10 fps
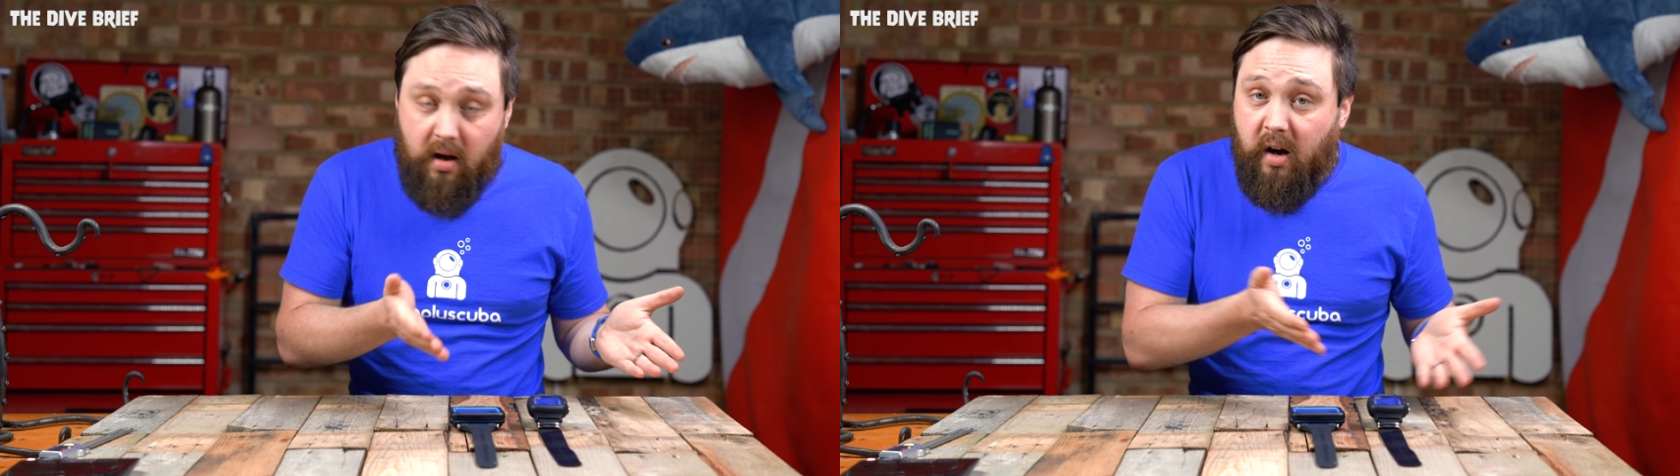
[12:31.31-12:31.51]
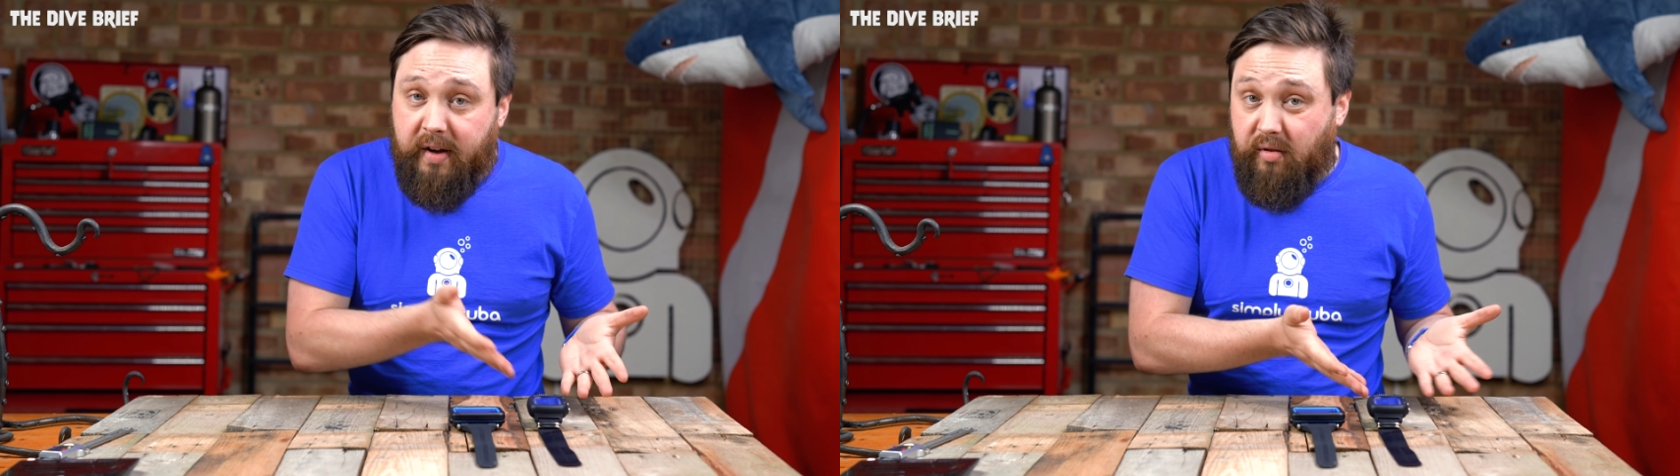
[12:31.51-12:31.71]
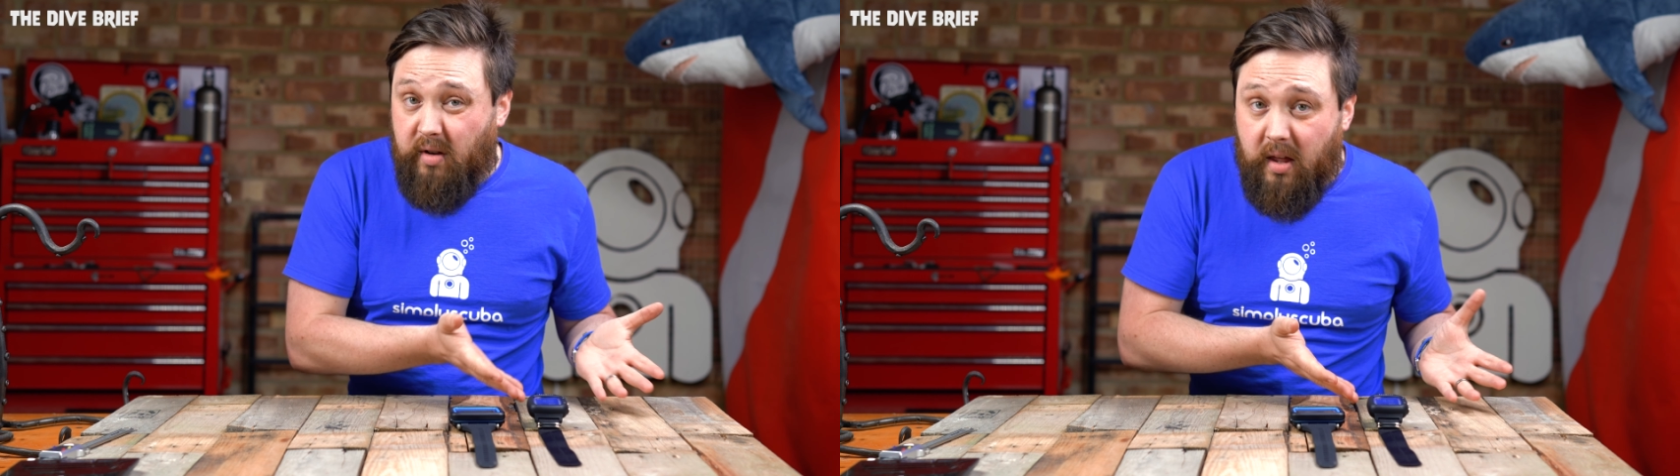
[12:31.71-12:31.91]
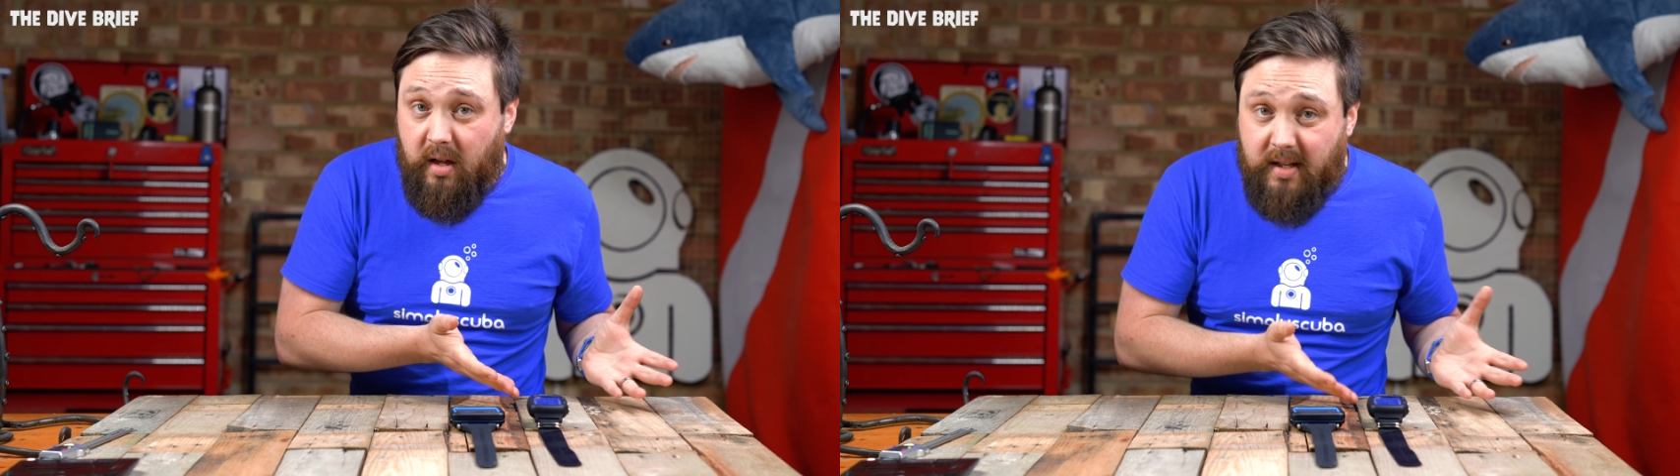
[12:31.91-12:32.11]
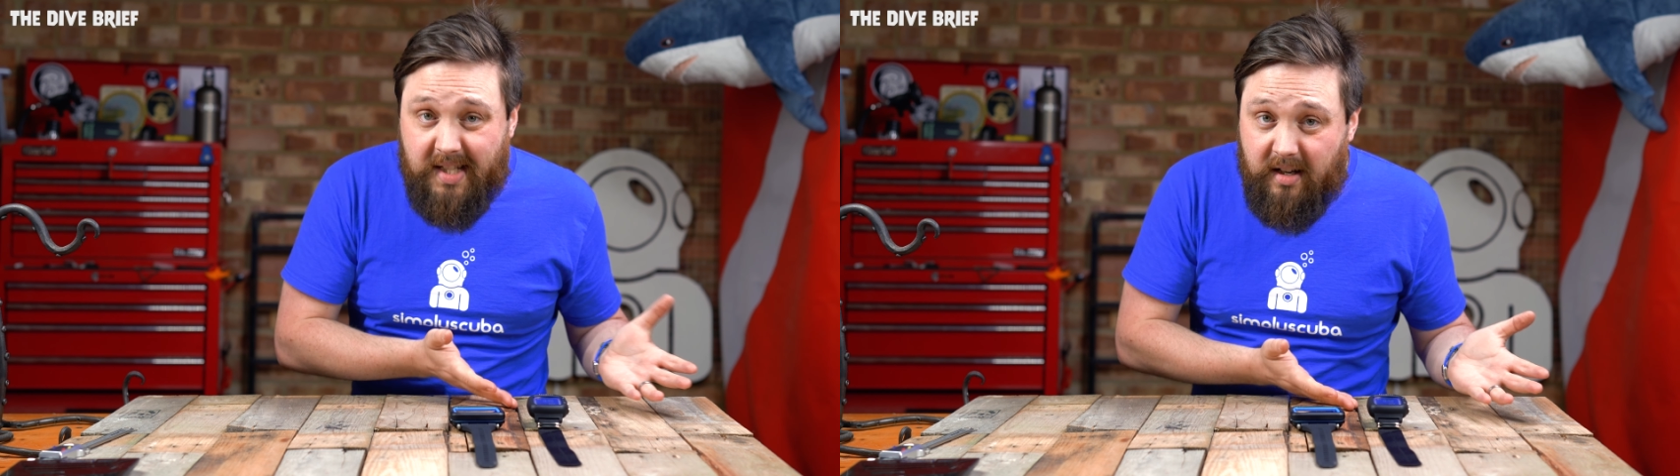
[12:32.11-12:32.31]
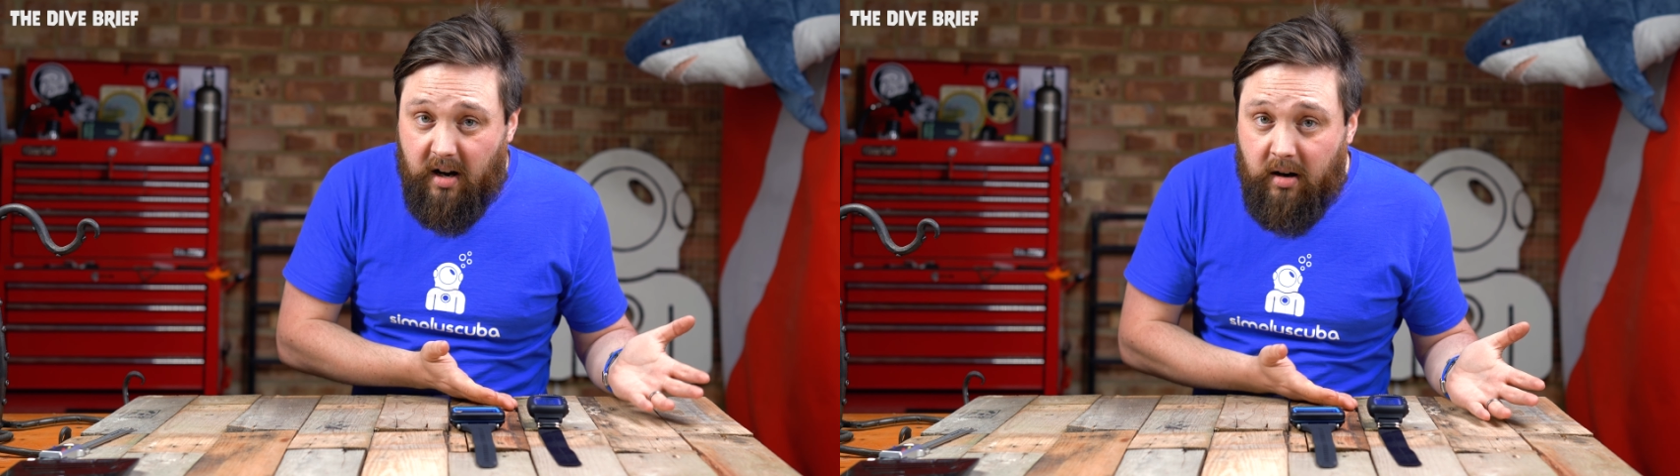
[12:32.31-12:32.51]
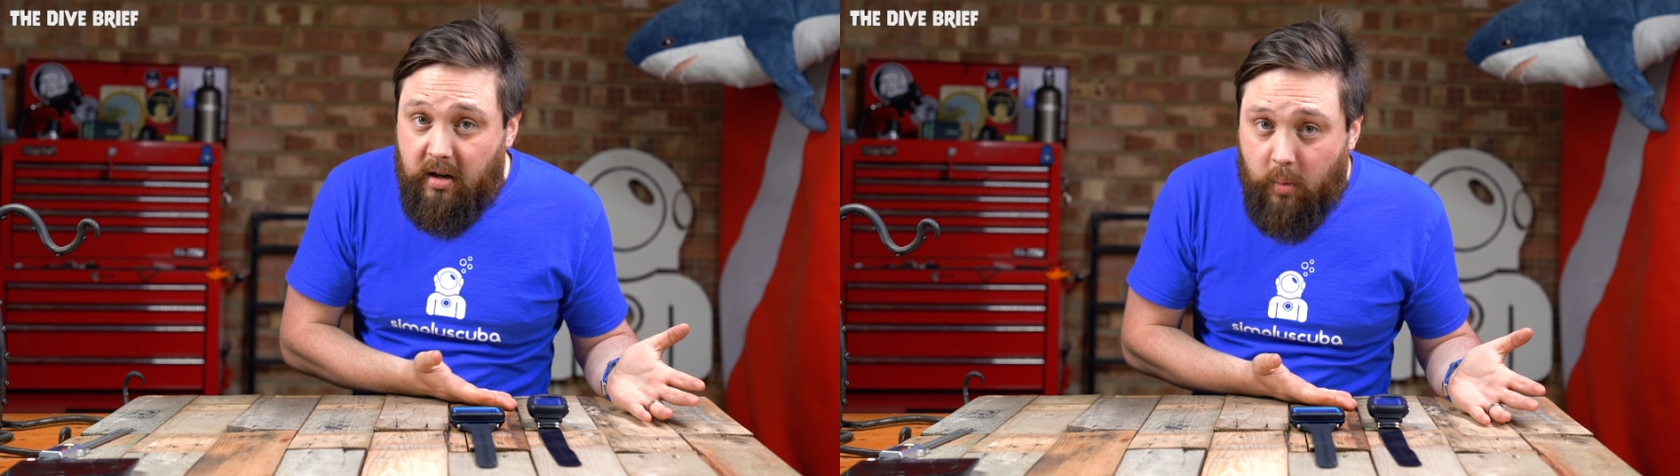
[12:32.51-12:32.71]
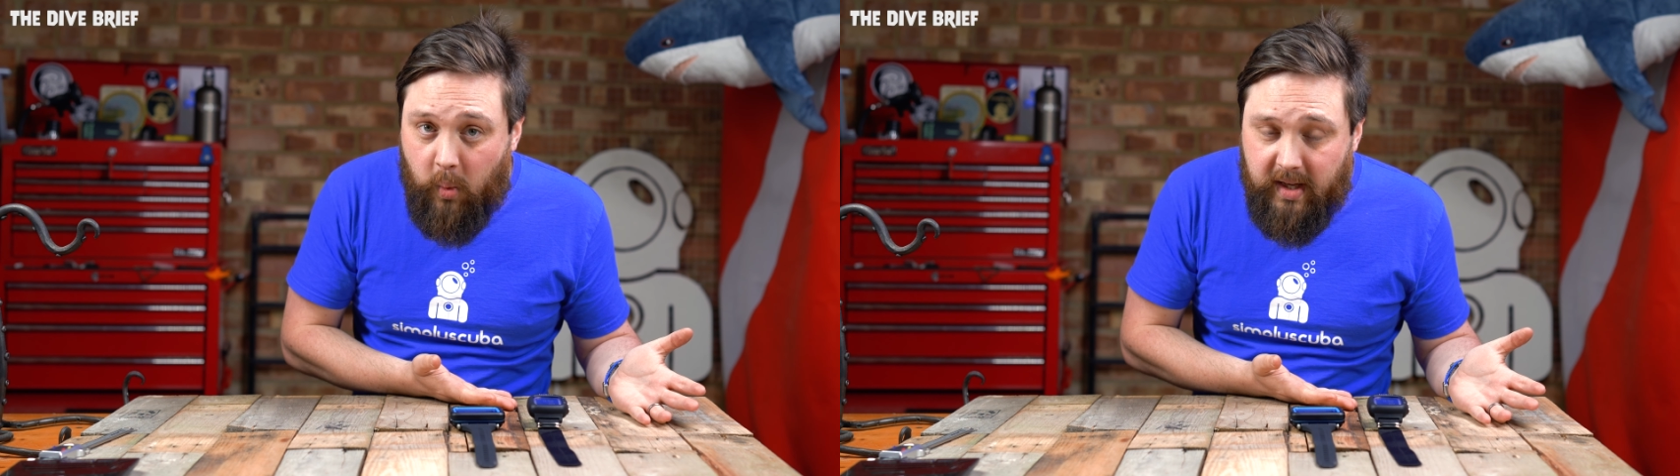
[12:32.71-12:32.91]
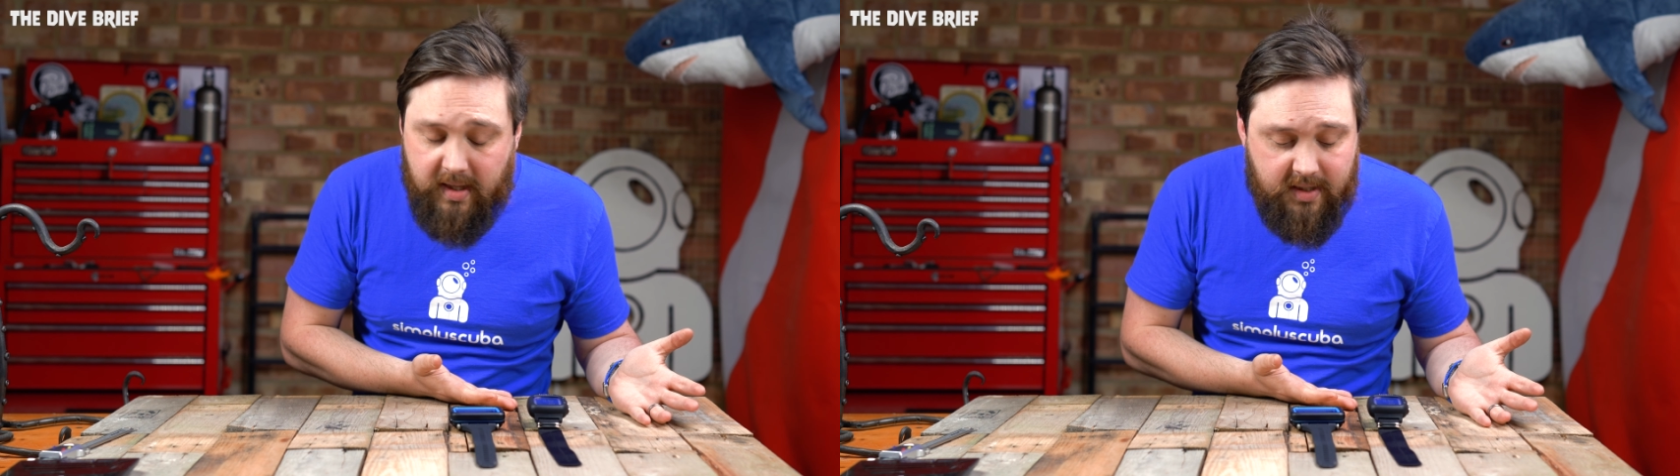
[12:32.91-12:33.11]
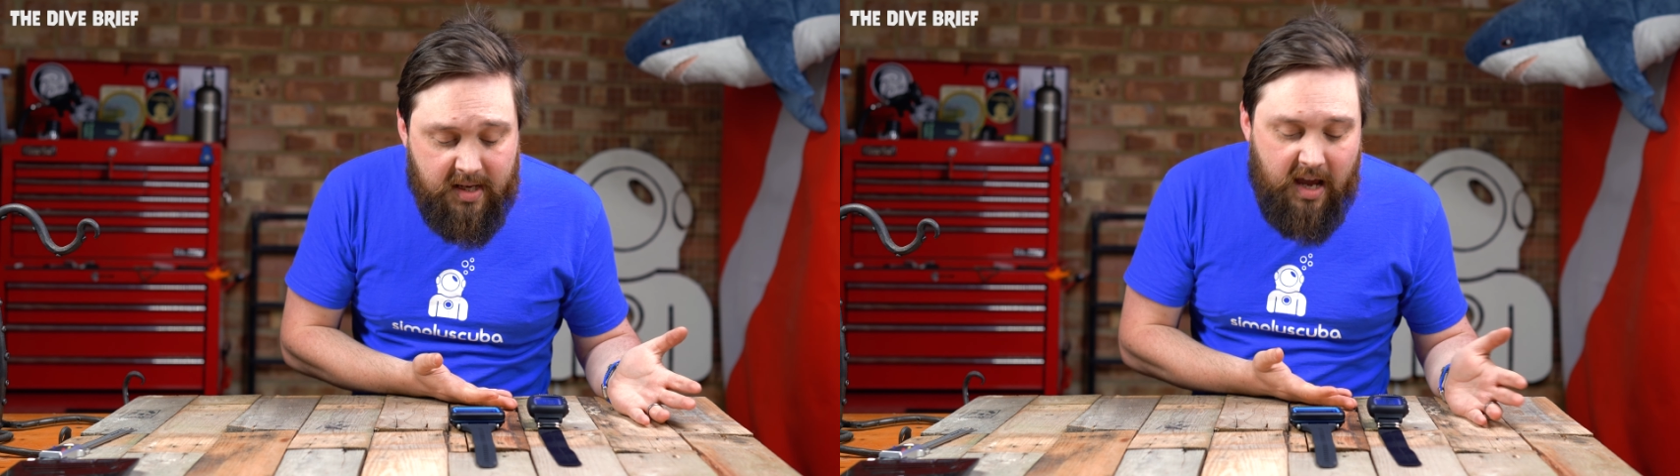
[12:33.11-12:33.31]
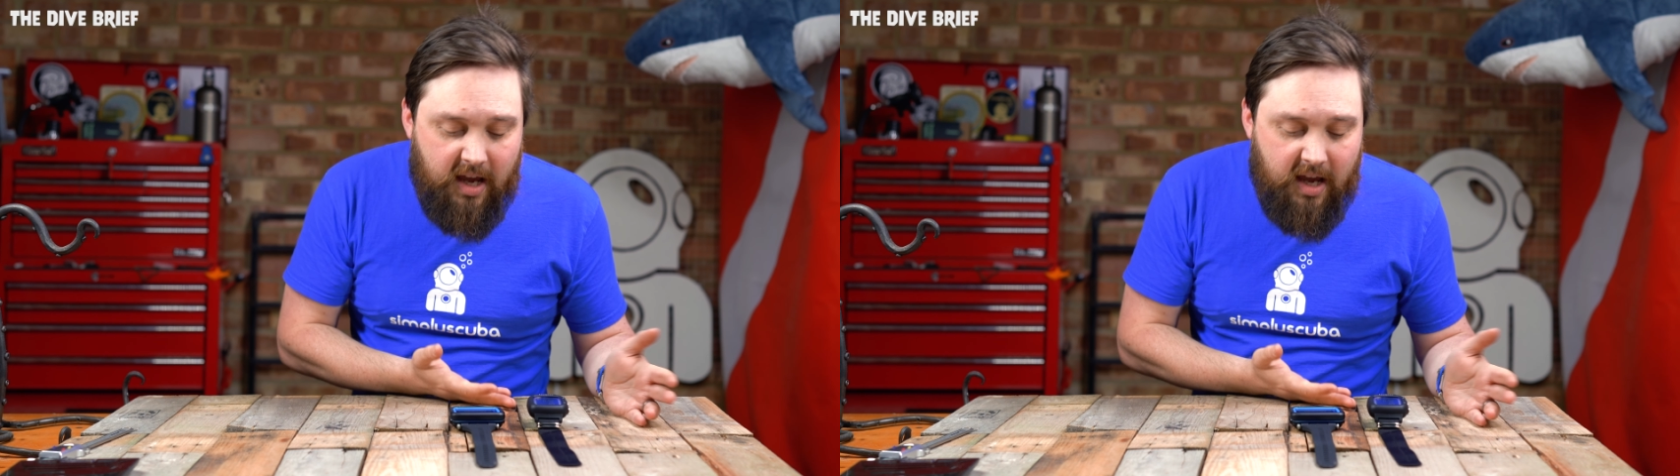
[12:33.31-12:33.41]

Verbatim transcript: i330R wins.